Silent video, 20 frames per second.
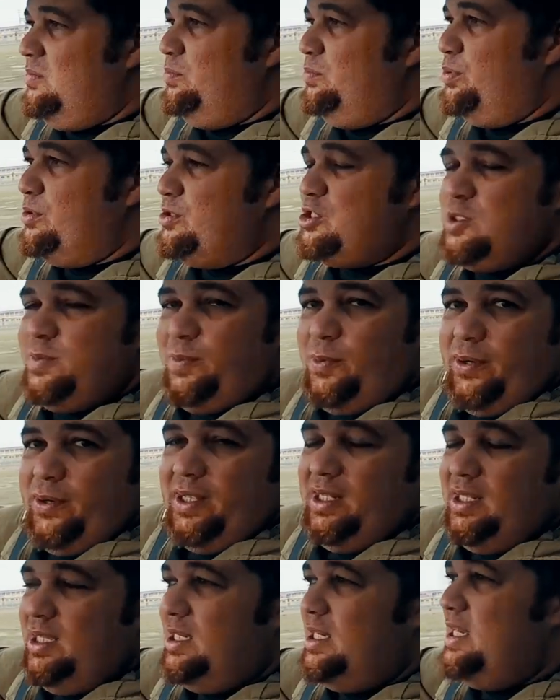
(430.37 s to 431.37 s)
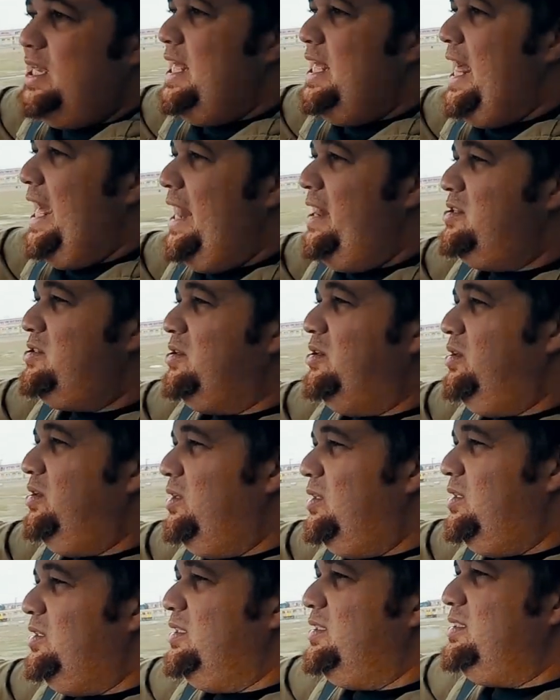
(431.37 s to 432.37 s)
boot spoiler, and it's
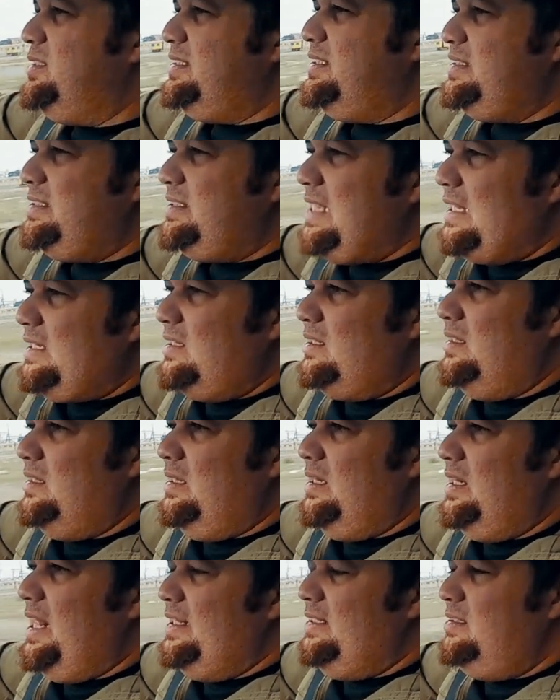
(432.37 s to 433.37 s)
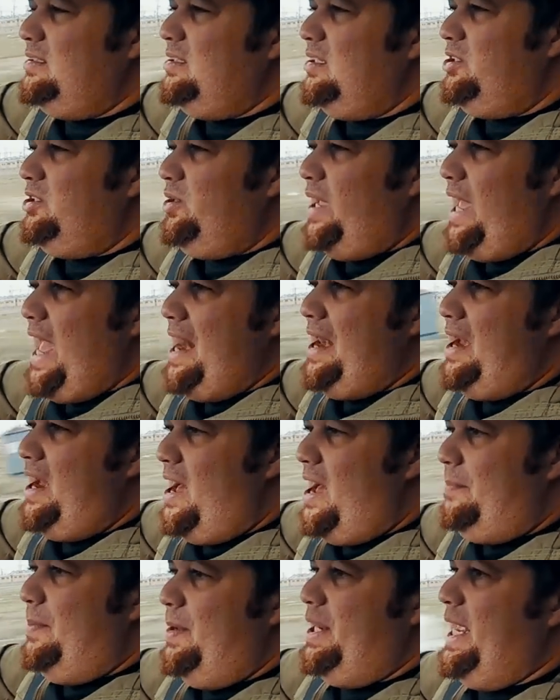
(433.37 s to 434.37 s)
all subtle until you add it
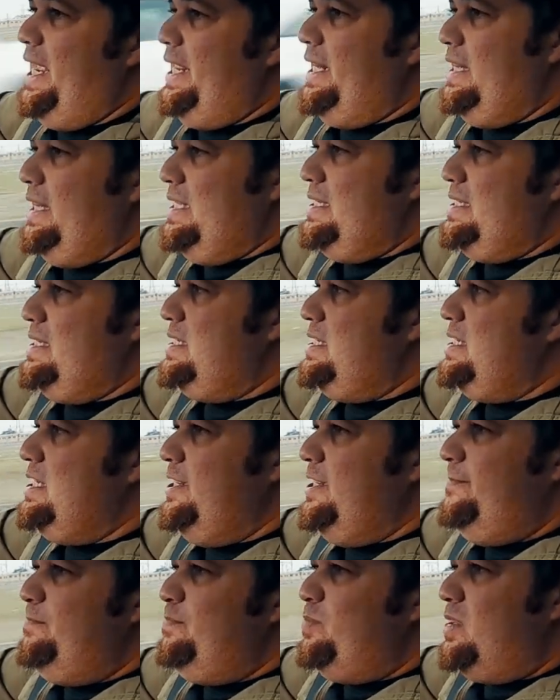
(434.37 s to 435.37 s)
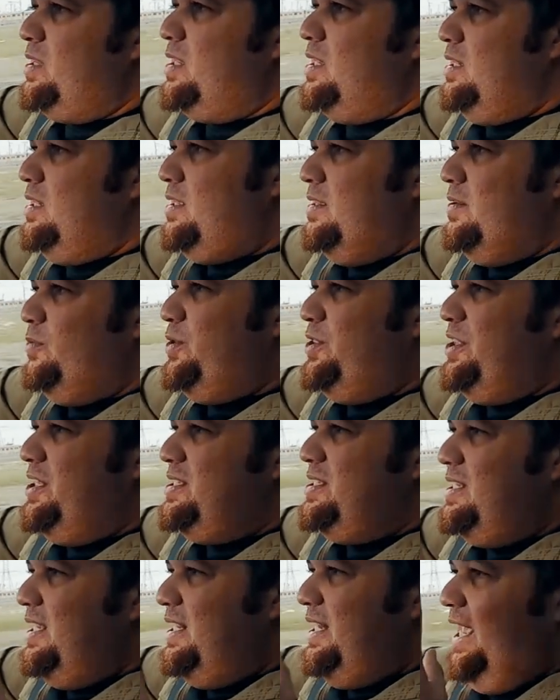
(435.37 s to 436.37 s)
up and get this with
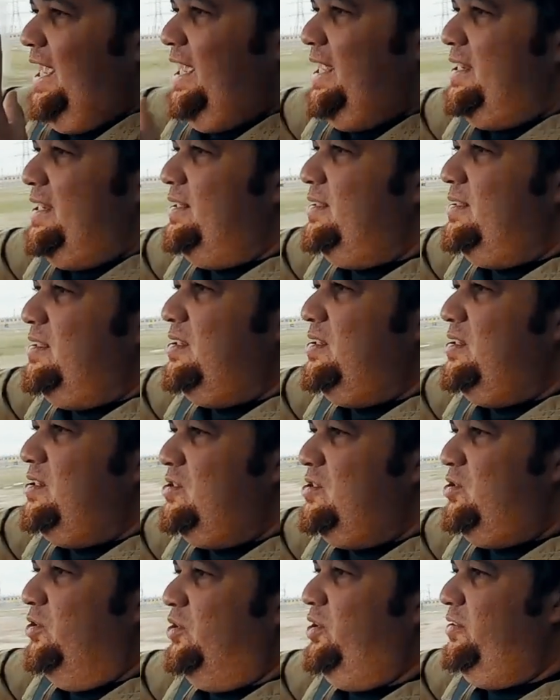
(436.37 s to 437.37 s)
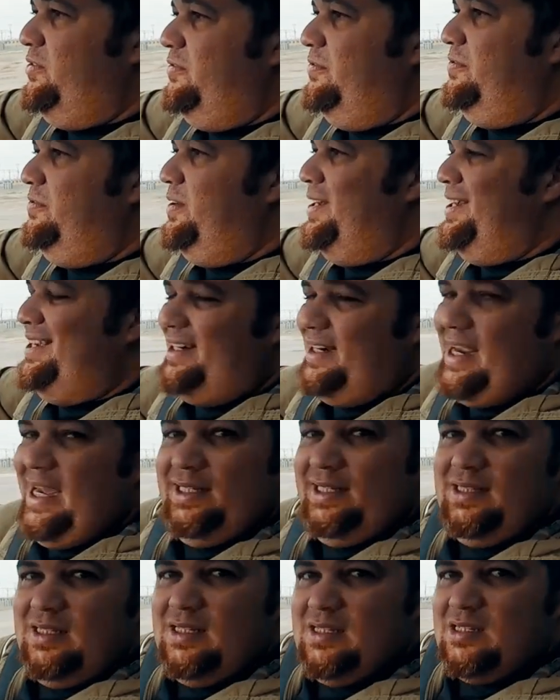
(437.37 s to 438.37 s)
its inherent sort of
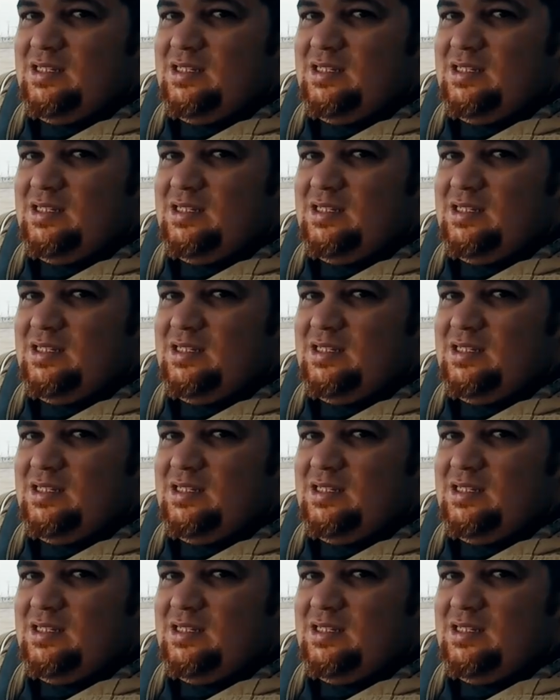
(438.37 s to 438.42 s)
rightness